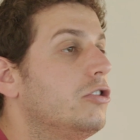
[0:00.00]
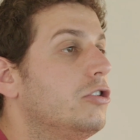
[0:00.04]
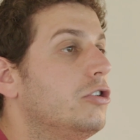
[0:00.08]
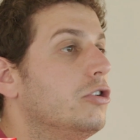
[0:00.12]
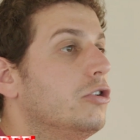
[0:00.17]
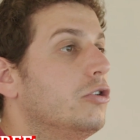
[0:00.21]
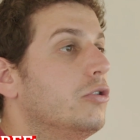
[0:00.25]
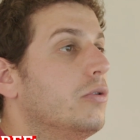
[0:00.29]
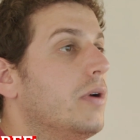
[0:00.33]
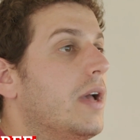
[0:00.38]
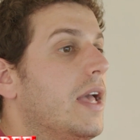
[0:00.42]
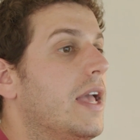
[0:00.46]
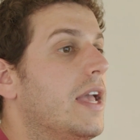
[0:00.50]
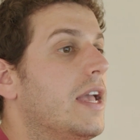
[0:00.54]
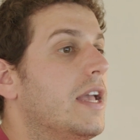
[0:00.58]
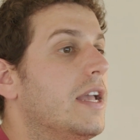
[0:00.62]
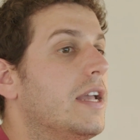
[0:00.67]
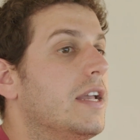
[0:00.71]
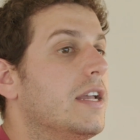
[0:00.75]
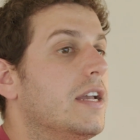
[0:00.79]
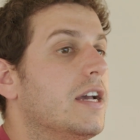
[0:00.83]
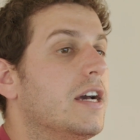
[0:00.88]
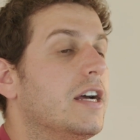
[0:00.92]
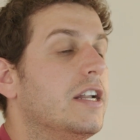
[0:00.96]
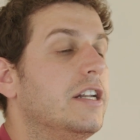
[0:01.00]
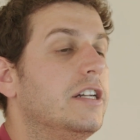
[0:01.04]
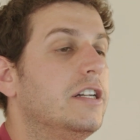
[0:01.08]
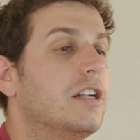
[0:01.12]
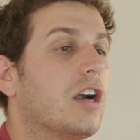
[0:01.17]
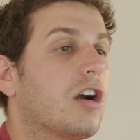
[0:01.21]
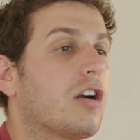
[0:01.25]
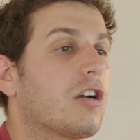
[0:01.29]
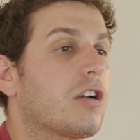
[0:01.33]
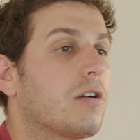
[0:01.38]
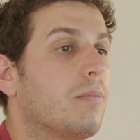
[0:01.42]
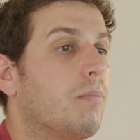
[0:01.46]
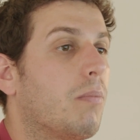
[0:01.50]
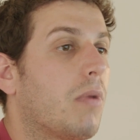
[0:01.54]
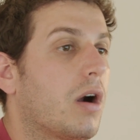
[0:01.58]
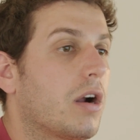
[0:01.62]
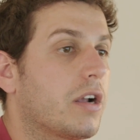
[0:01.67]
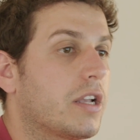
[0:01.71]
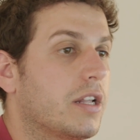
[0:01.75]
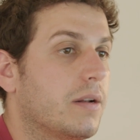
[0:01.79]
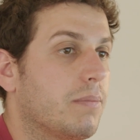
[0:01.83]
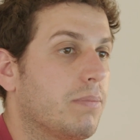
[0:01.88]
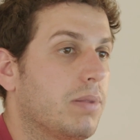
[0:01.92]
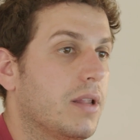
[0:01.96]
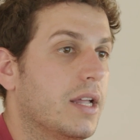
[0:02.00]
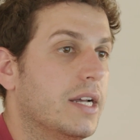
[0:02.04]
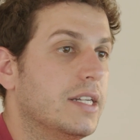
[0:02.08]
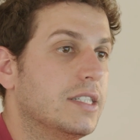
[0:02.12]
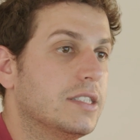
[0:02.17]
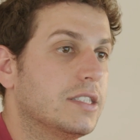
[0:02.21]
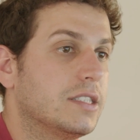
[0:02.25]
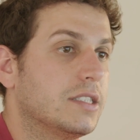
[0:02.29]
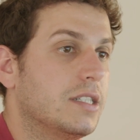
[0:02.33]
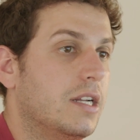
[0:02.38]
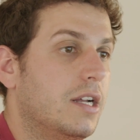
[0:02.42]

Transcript: to a dark marketplace.